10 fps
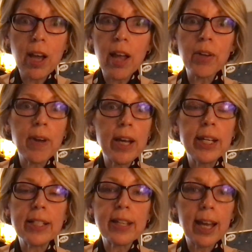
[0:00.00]

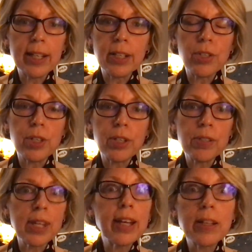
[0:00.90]
tolerating tech
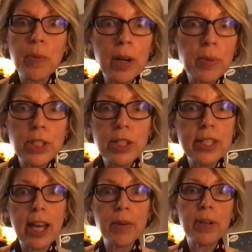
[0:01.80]
issues like the one we just
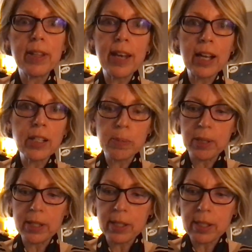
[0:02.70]
had with
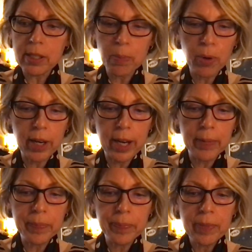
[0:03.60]
announcements this
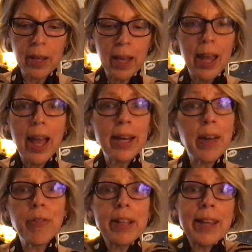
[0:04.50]
morning, and
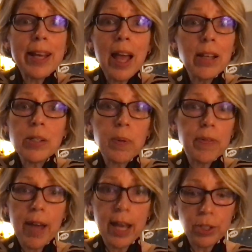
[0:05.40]
everything else
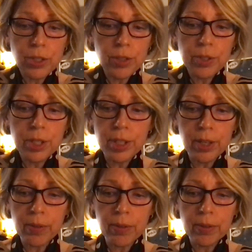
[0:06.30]
we've asked you to
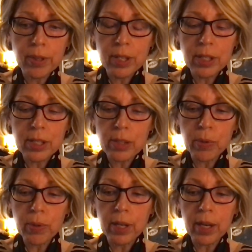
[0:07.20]
do this
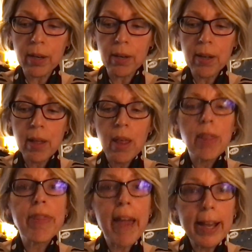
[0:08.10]
school year.
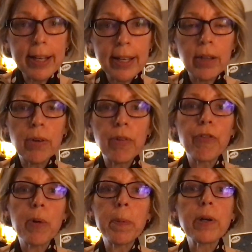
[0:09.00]
Thank you
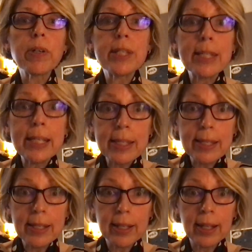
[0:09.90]
for
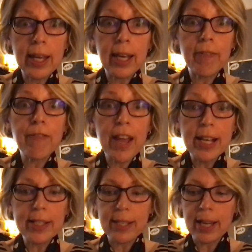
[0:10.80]
persistently
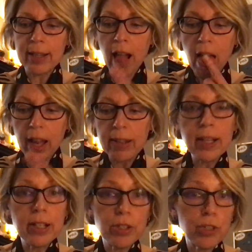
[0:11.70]
facing
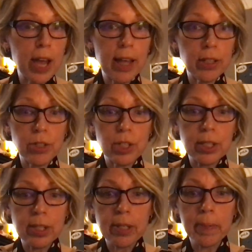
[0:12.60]
these
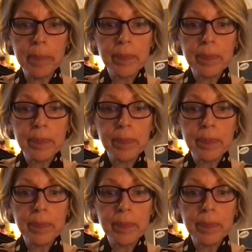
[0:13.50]
challenges